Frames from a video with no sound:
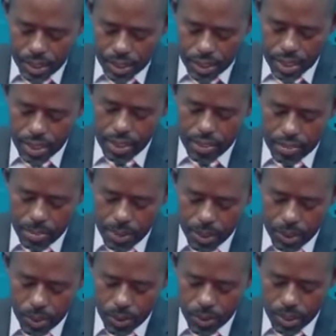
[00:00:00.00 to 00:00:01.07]
CDF
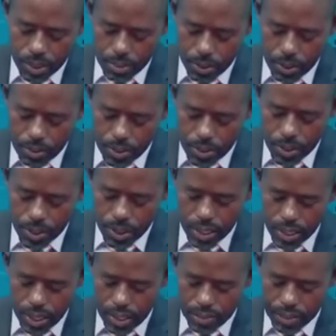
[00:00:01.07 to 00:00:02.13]
might cause some
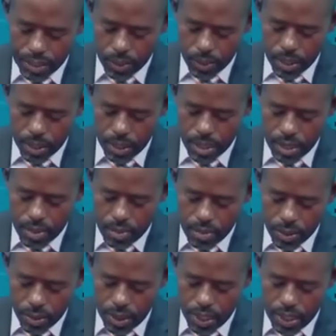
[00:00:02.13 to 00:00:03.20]
confusion after the win
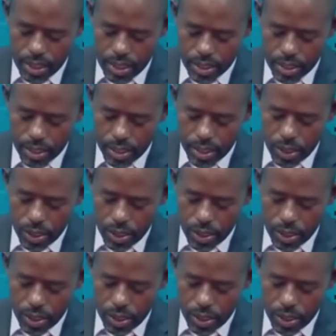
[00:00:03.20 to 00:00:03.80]
for Ugandans.